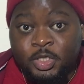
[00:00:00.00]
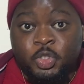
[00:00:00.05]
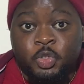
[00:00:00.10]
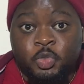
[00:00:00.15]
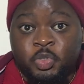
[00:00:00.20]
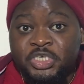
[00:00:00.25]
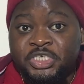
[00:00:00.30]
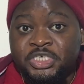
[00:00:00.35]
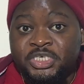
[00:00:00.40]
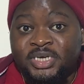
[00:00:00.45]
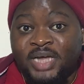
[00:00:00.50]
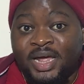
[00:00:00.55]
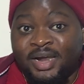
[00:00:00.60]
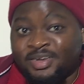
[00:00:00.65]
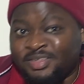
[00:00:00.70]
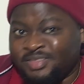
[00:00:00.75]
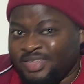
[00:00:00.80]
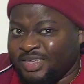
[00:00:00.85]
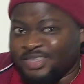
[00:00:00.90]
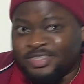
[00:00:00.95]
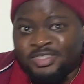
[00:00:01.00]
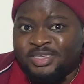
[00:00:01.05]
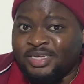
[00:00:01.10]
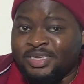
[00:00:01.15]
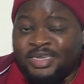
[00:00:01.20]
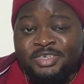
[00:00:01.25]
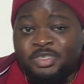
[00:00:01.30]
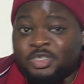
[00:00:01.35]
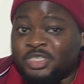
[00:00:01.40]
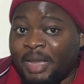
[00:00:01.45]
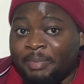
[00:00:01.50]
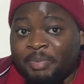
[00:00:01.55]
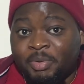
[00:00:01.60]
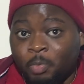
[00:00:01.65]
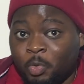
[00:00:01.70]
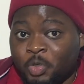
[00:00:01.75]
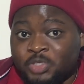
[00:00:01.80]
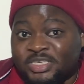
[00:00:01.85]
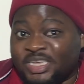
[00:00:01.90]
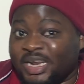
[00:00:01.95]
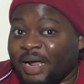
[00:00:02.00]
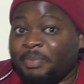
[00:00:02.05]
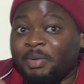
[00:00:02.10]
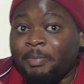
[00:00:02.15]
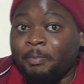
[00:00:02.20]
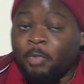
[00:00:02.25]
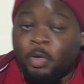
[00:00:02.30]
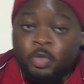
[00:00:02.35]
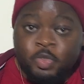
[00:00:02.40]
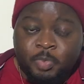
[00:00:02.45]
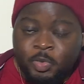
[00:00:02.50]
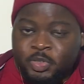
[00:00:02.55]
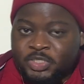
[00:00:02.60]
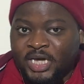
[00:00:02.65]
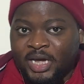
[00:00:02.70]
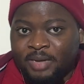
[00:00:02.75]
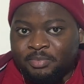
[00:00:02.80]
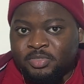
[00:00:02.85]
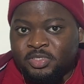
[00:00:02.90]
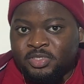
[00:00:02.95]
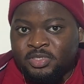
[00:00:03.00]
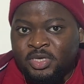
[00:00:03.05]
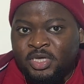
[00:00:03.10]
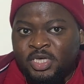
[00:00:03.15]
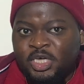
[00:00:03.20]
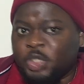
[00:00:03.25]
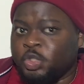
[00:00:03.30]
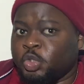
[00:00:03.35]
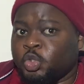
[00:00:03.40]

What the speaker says: in this region, and it didn't just happen once, it happened multiple times.